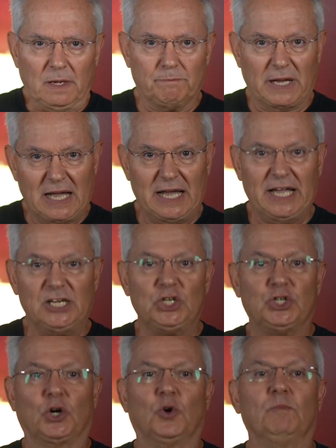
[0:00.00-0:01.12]
behind
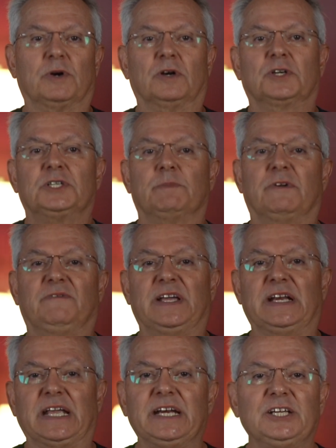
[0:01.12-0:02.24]
Schönberg to
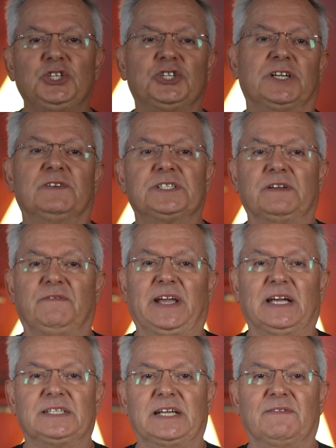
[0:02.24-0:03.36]
prevent any generous
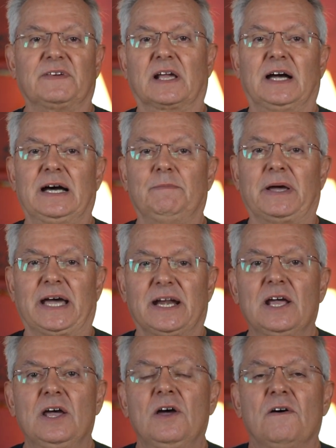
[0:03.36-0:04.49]
advance after combat
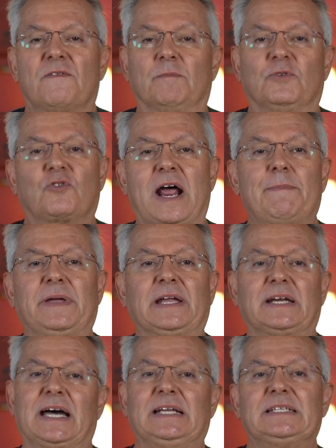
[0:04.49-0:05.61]
from trapping
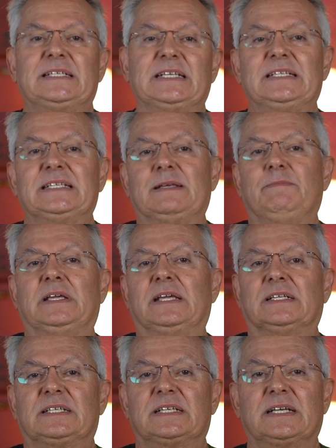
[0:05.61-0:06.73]
9 CCB
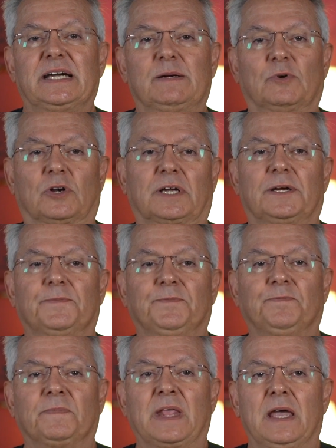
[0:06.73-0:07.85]
in Steinybrook.
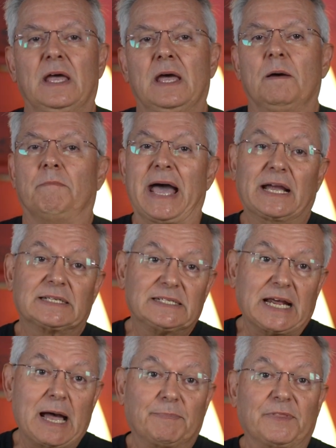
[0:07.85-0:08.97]

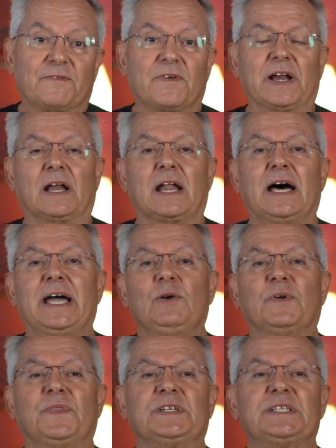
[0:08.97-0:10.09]
Backstop the front line
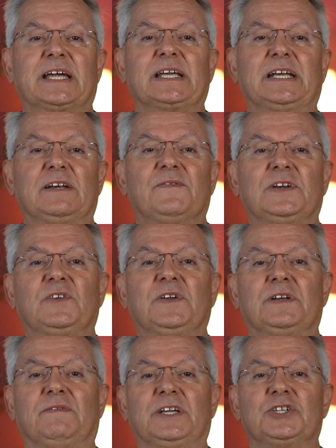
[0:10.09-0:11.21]
with the 2nd Infantry
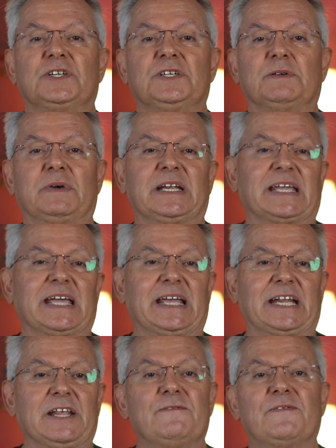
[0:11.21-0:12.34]
Division to mitigate
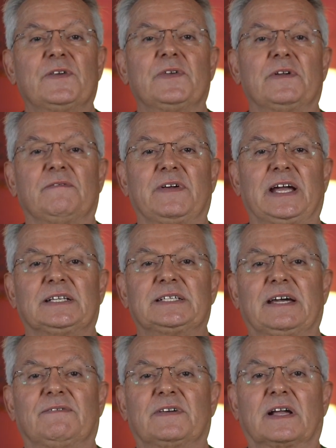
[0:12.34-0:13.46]
any further advance
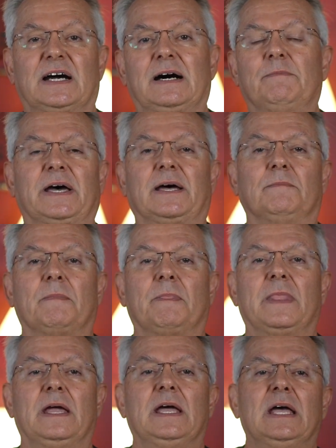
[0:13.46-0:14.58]
after combat.
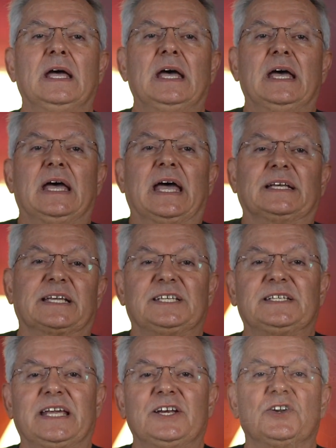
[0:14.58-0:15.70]
As I
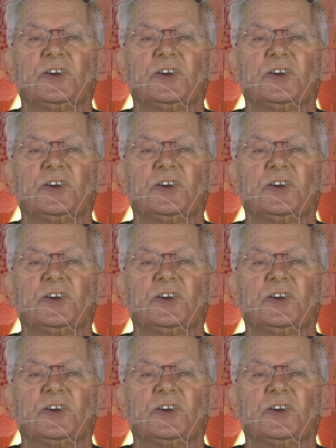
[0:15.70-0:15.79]
stated